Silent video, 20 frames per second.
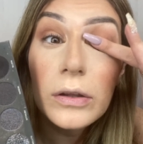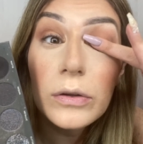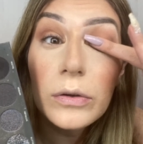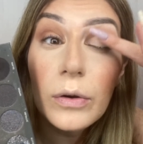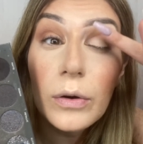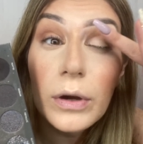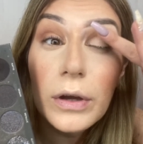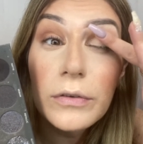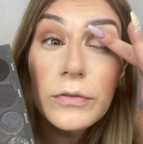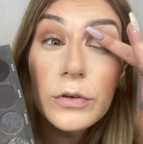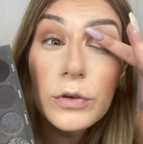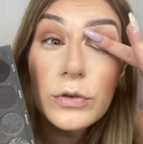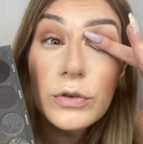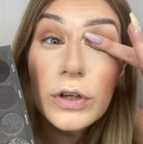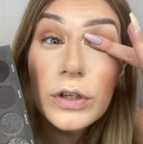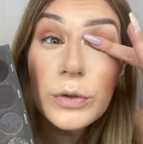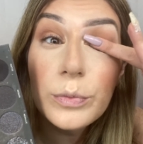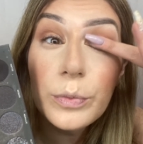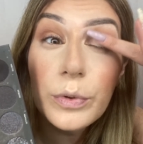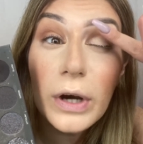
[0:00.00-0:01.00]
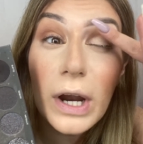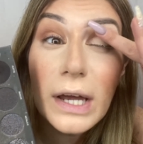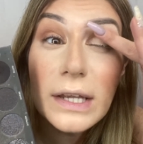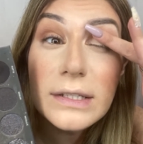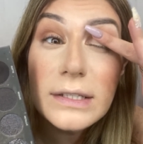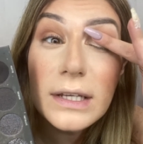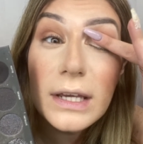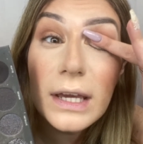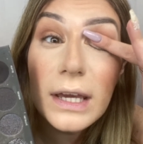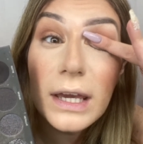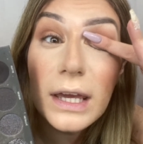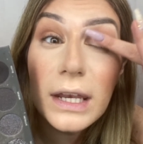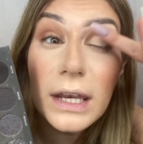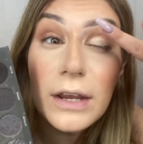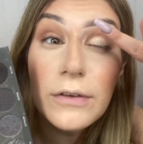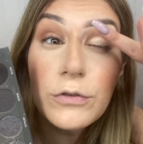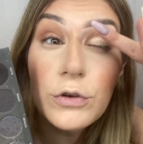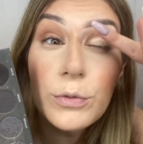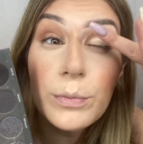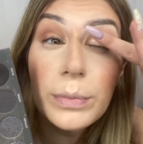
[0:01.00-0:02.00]
So if you just press it and
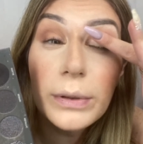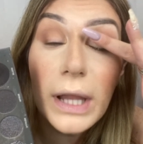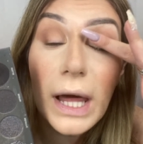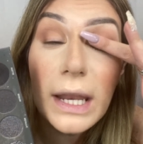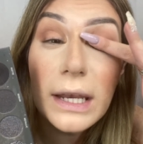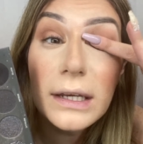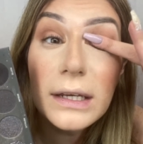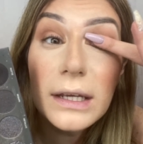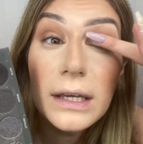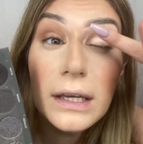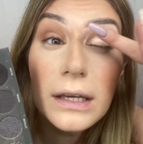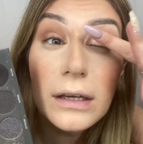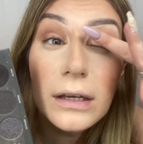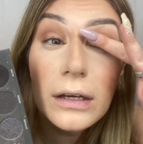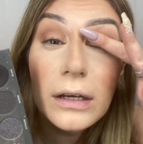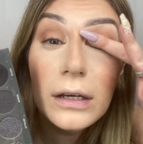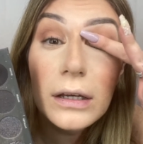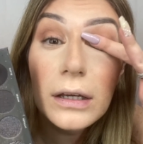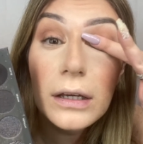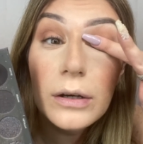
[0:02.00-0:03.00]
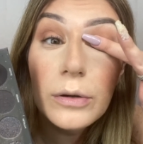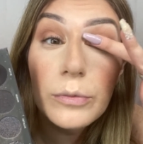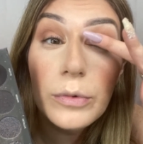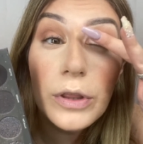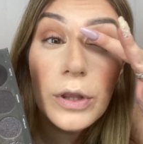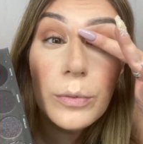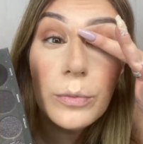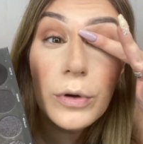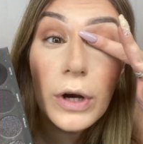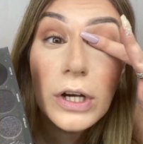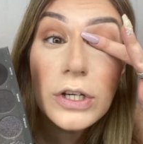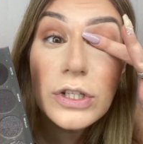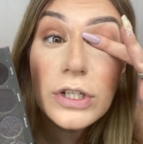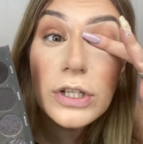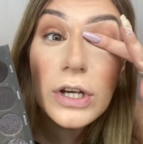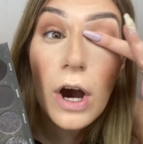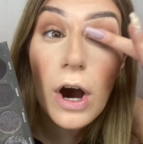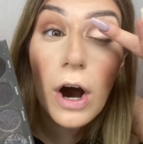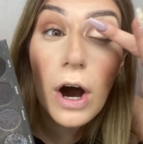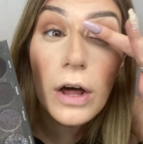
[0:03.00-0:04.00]
if you blend it with a brush,
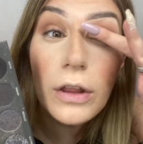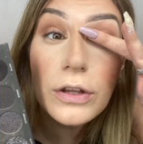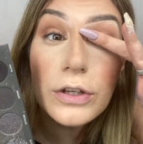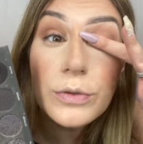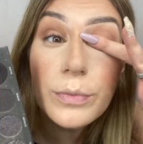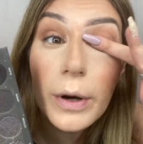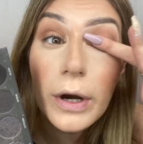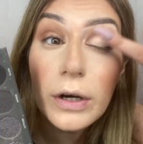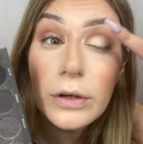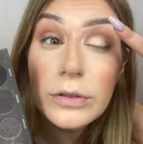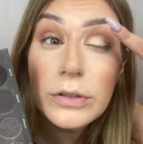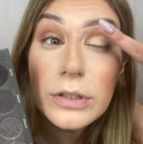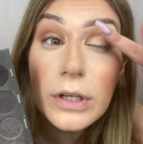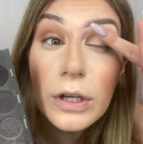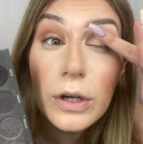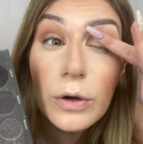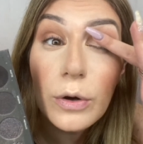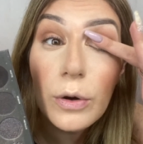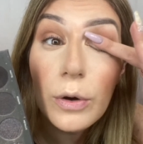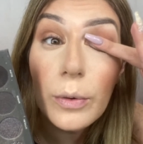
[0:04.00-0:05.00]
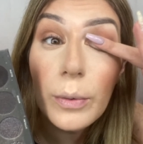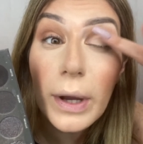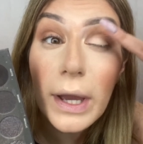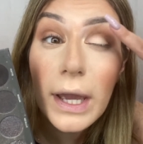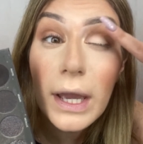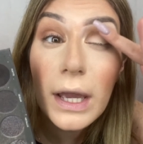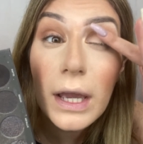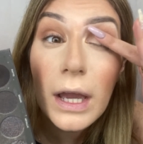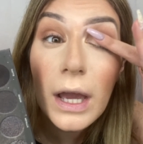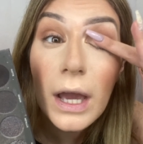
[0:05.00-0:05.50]
all the sparkle is going to go away.